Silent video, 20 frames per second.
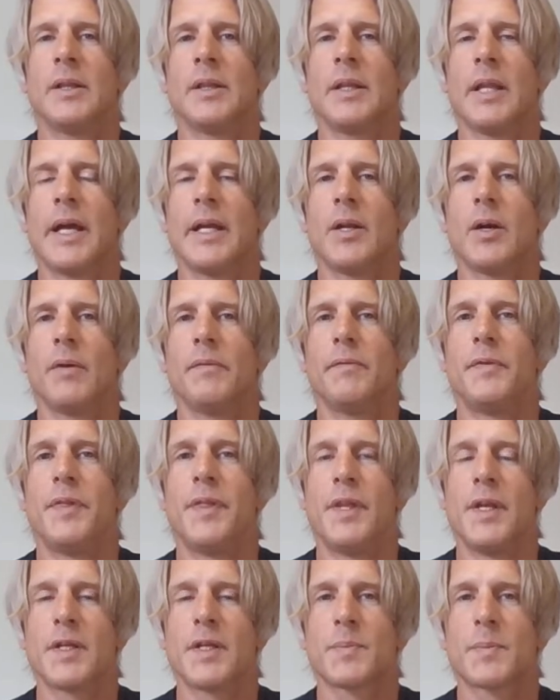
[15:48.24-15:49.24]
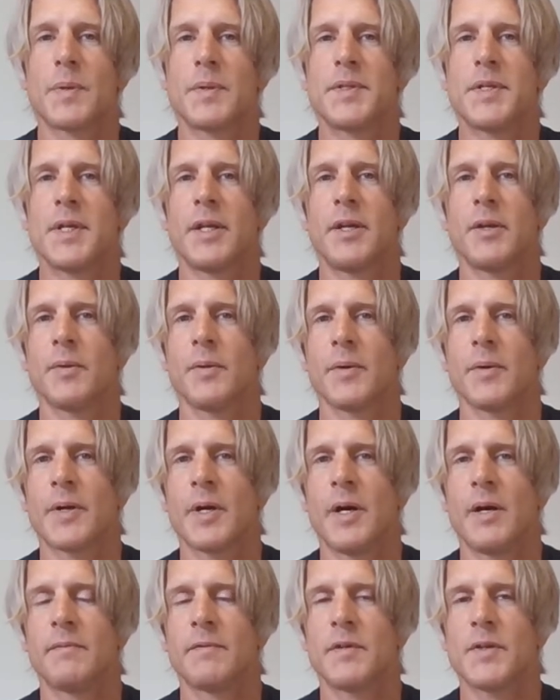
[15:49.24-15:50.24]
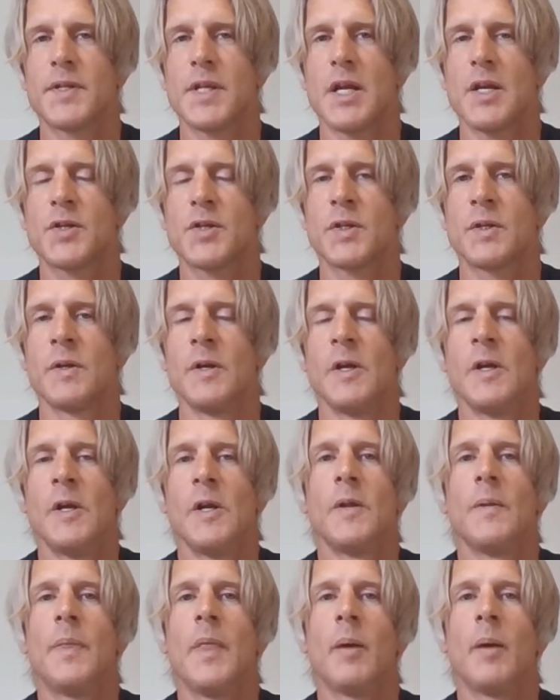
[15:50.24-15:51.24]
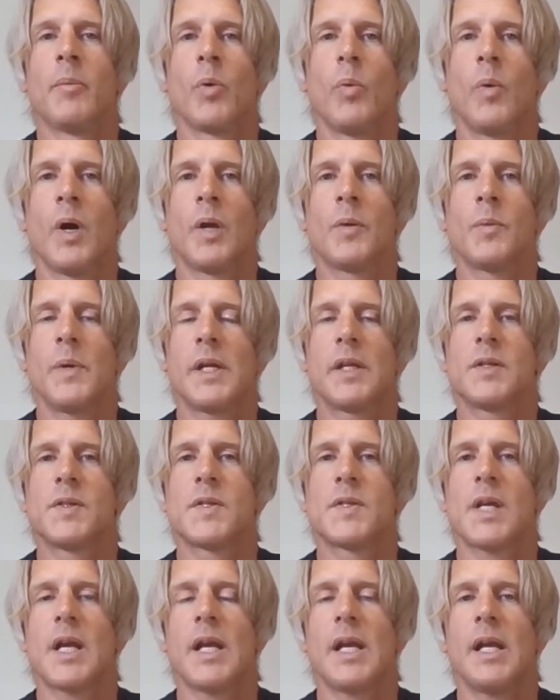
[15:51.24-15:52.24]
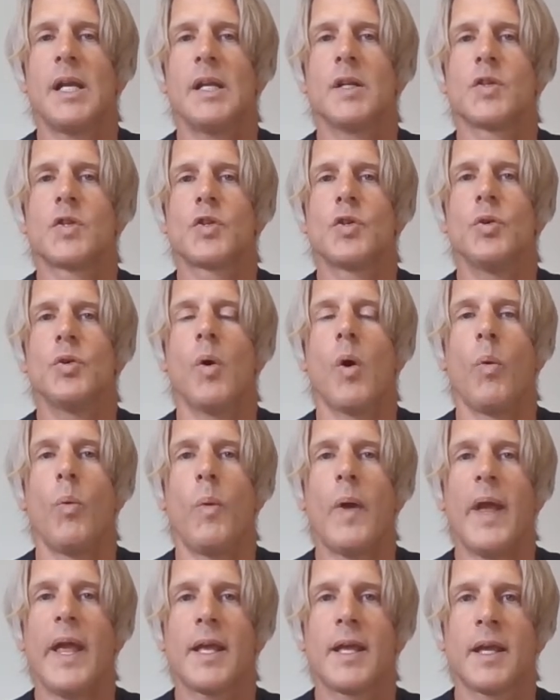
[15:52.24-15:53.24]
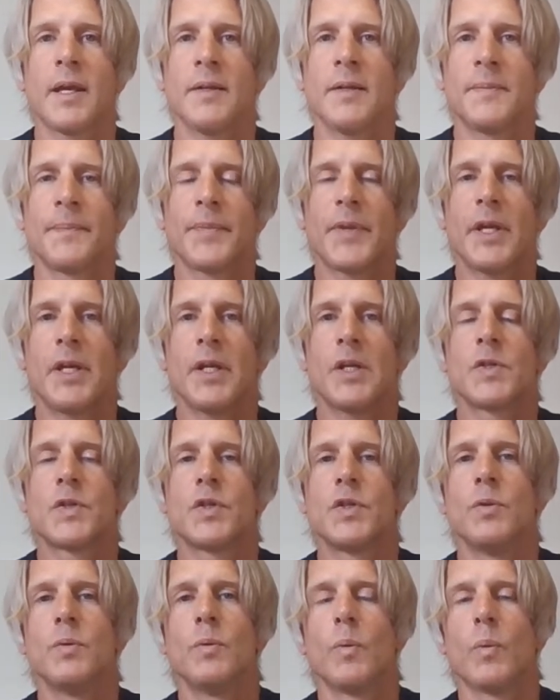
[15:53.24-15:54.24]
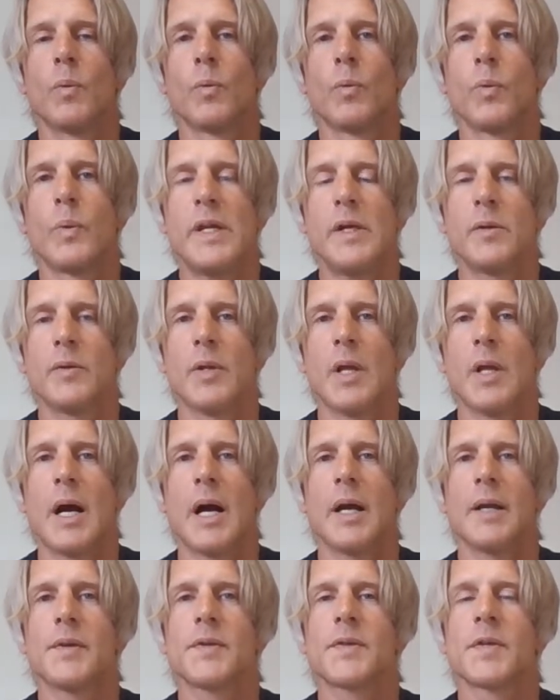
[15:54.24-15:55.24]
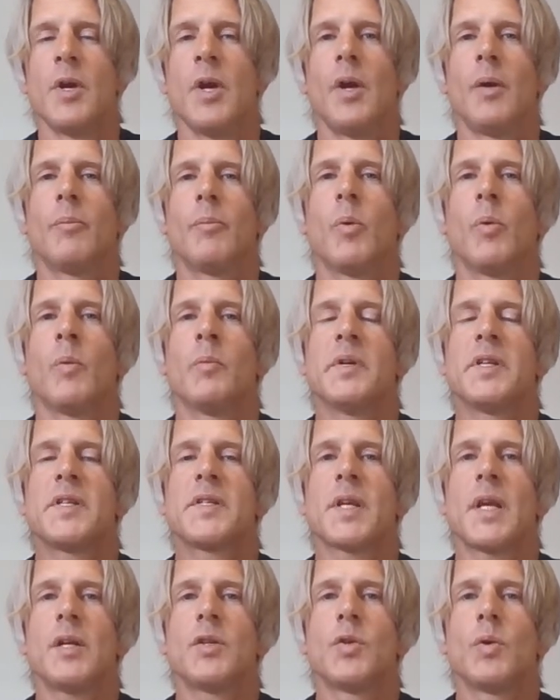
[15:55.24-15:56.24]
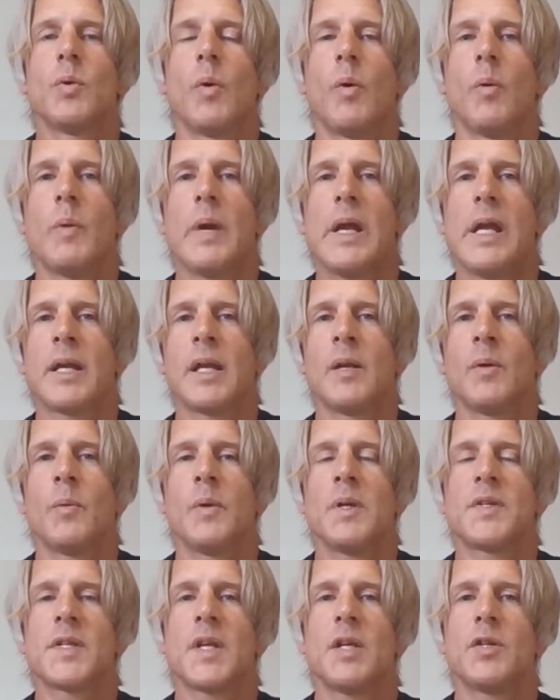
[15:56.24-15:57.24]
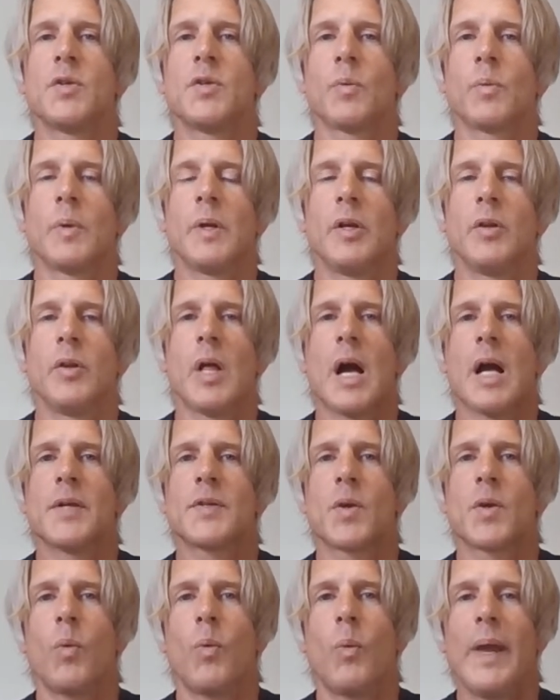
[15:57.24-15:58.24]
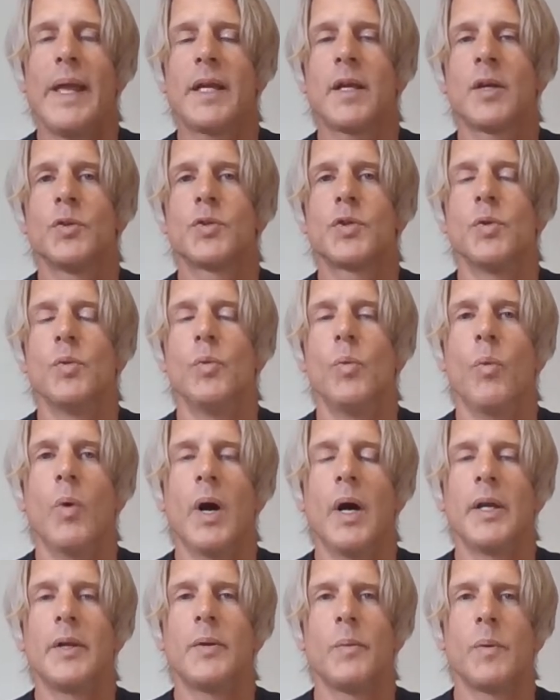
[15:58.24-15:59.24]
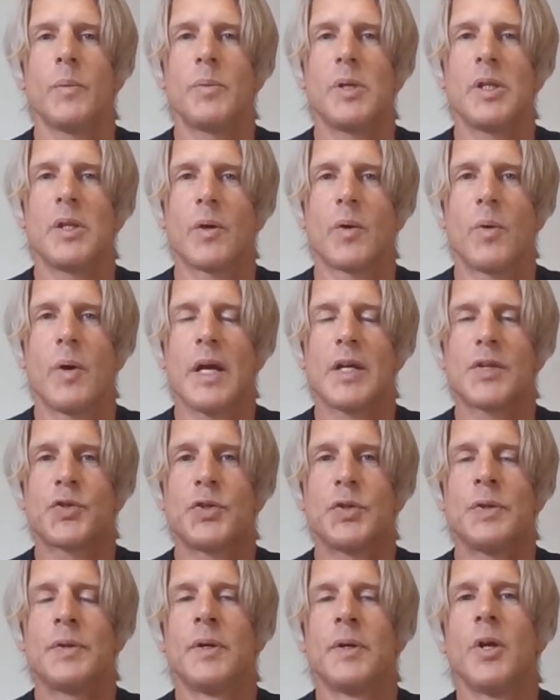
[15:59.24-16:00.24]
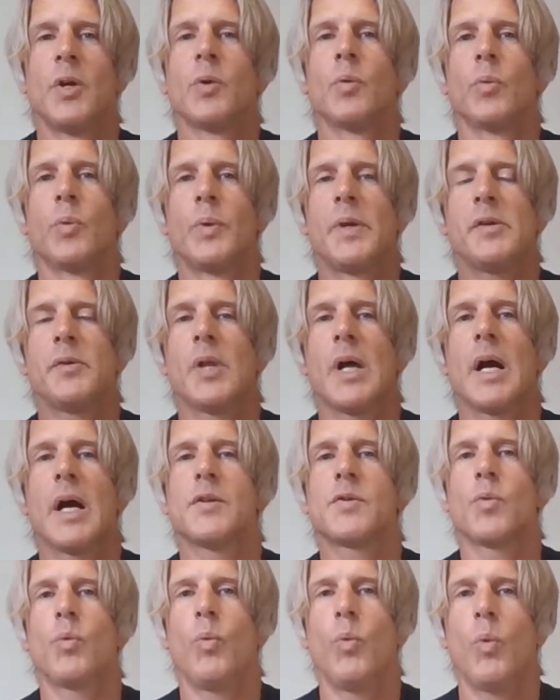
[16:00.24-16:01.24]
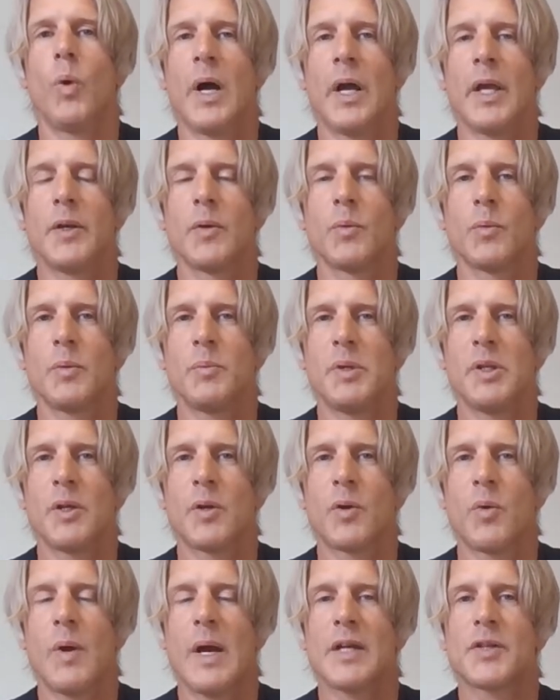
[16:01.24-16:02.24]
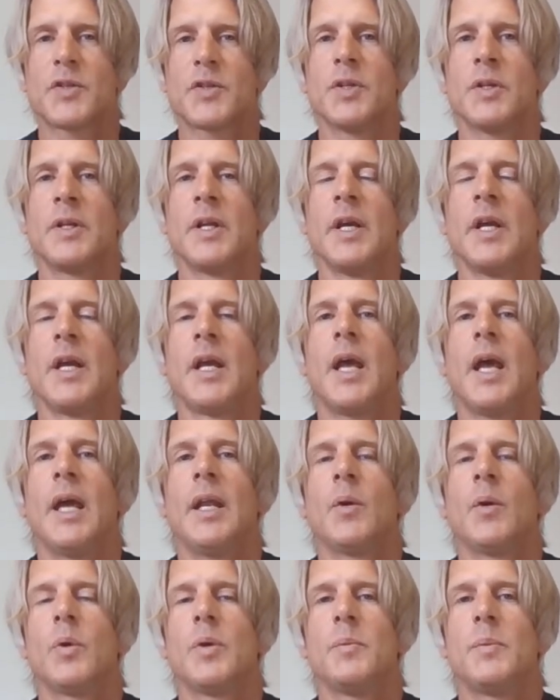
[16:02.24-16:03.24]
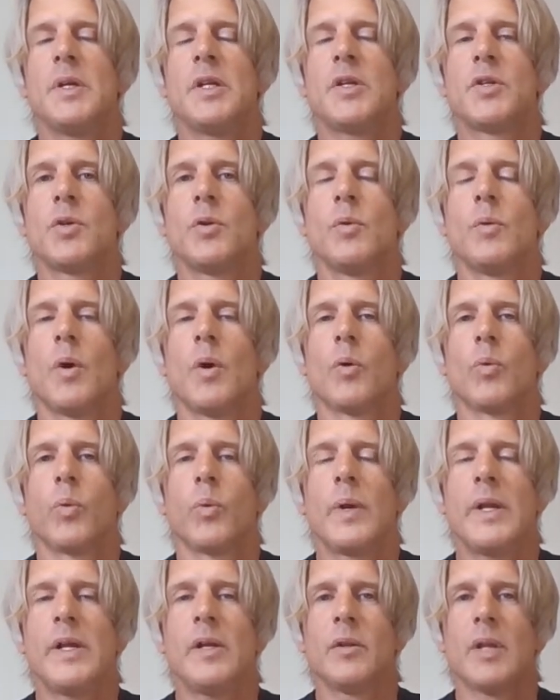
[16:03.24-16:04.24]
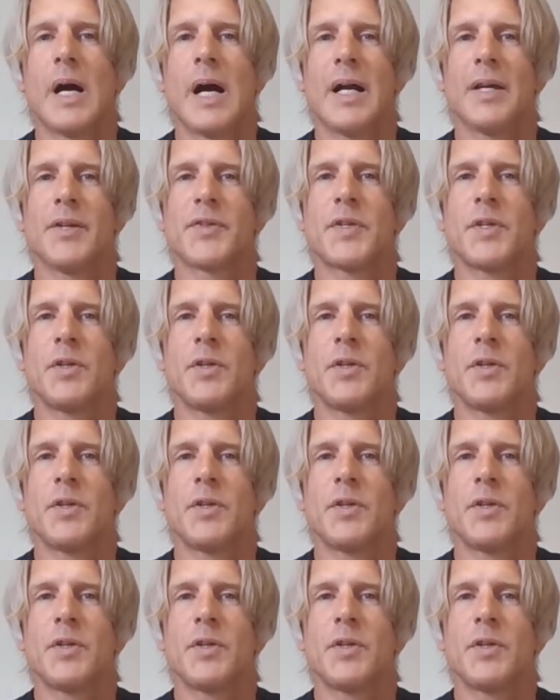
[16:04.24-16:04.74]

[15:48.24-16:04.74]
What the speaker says: light of this particular conversation. Number one, we could say it is to awaken, it is to realize. But when we say to awaken and we say to realize, awaken to what would be the question, realize what would be the question, and it would be to realize